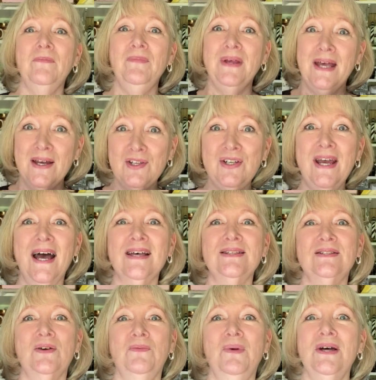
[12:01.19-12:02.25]
because she has
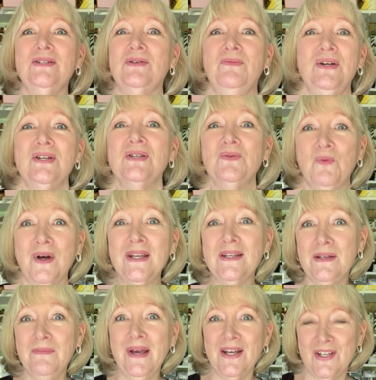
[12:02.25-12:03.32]
so much and we just wanted
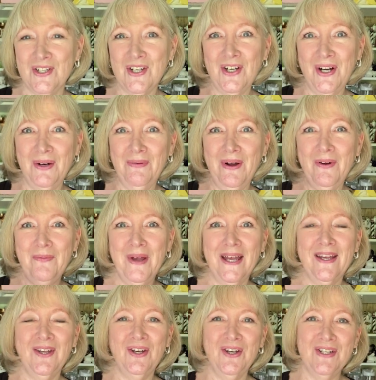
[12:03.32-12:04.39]
to make sure we were
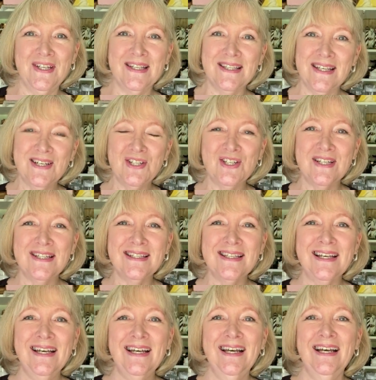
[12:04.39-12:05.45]
making good decisions.
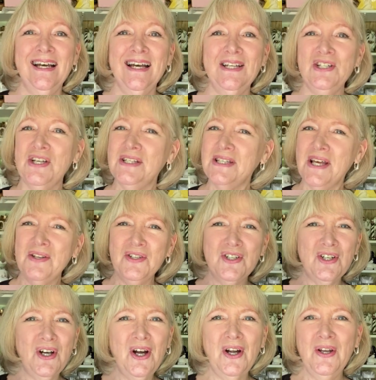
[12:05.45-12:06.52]
And she said,
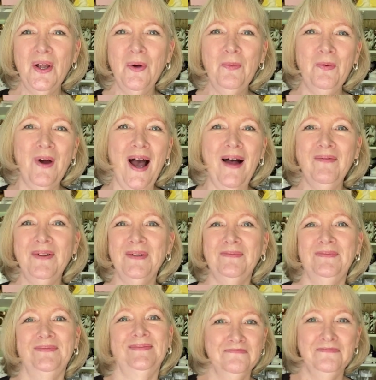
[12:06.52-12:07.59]
sure, no
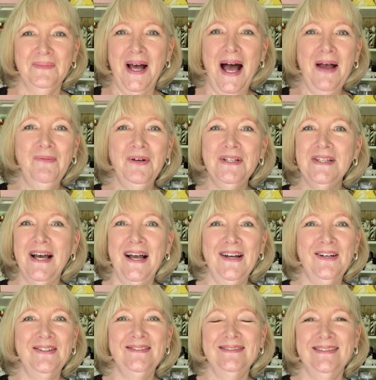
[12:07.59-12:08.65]
problem. I'm
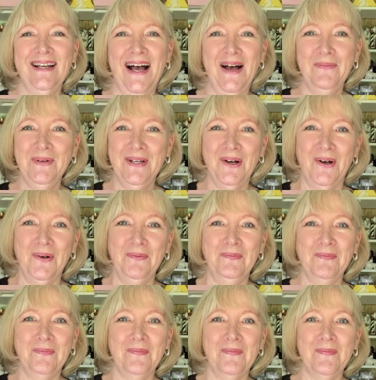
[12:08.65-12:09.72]
retired. I'll be
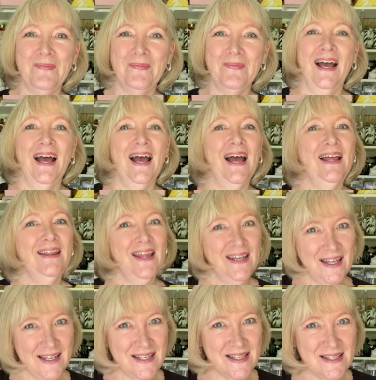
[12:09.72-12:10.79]
home. And then
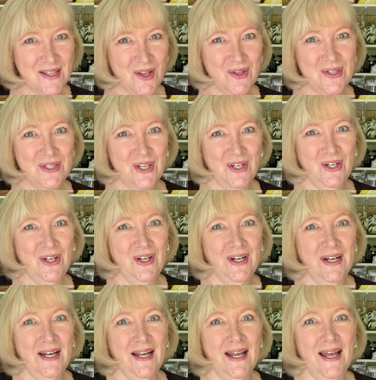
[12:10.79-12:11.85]
I disclosed to
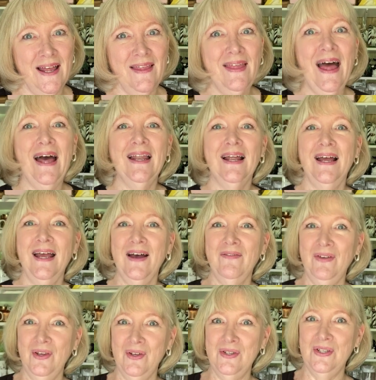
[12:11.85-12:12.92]
her that I have a
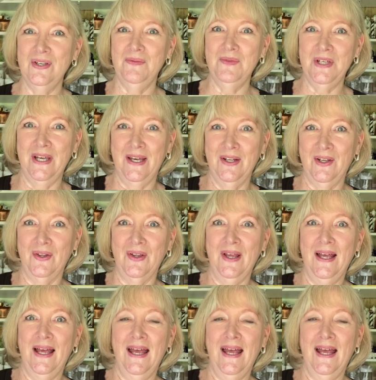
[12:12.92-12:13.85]
YouTube channel.